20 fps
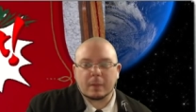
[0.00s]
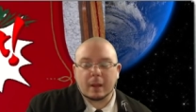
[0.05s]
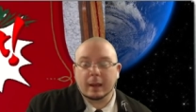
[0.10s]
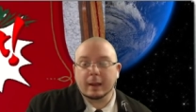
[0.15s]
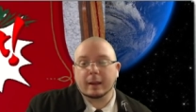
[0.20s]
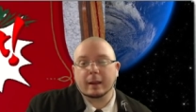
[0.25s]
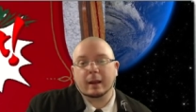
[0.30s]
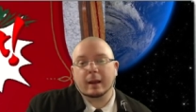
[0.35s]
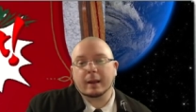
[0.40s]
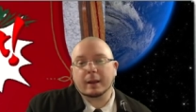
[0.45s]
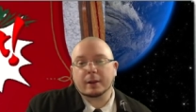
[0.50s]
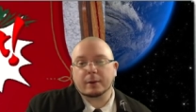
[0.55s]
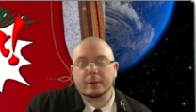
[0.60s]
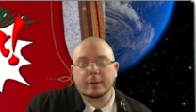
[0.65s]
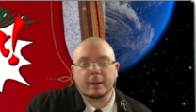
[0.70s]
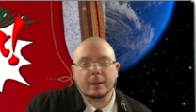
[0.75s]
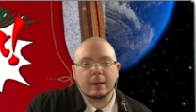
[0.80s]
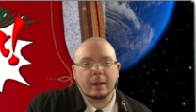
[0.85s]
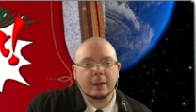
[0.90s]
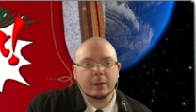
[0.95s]
I
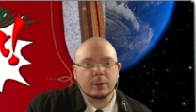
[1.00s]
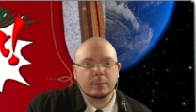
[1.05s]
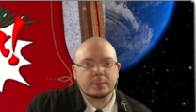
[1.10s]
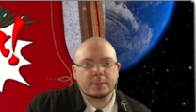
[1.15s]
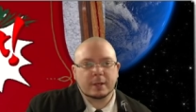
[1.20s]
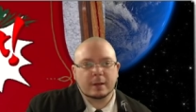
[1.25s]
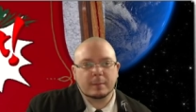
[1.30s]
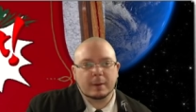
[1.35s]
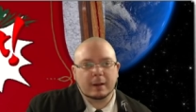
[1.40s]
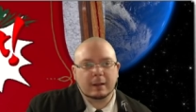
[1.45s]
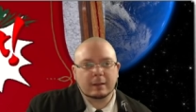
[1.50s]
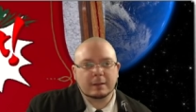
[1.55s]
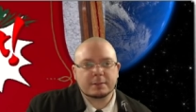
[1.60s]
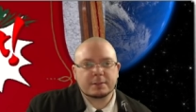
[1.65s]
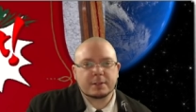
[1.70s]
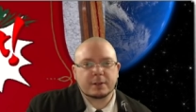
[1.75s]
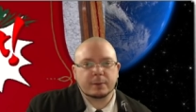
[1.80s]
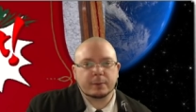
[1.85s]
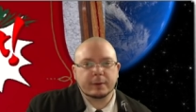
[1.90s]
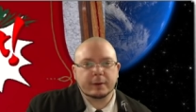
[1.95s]
agree. I hope Tom
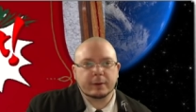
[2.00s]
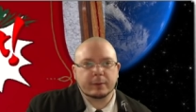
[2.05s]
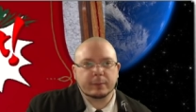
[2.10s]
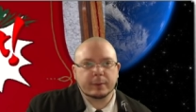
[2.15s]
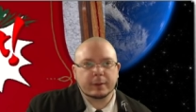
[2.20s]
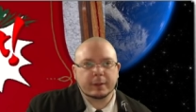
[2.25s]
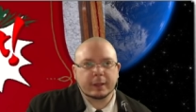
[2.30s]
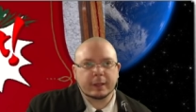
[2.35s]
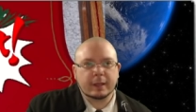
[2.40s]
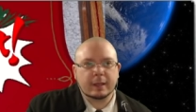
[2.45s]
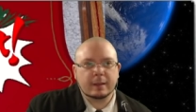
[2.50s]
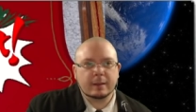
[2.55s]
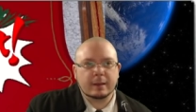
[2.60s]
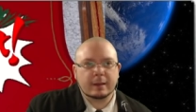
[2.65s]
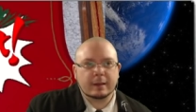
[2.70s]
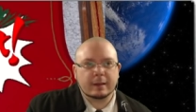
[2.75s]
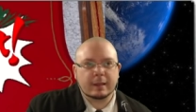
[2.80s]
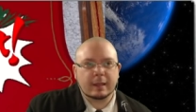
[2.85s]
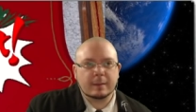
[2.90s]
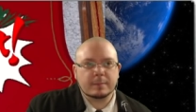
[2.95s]
Holland's career really
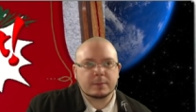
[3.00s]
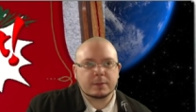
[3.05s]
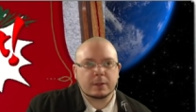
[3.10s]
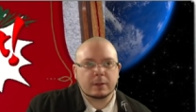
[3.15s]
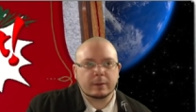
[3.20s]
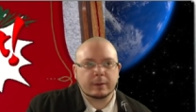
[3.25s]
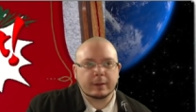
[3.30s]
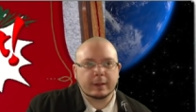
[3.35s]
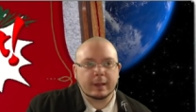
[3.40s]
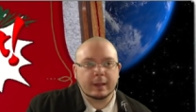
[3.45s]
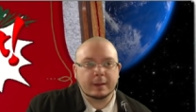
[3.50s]
keeps going.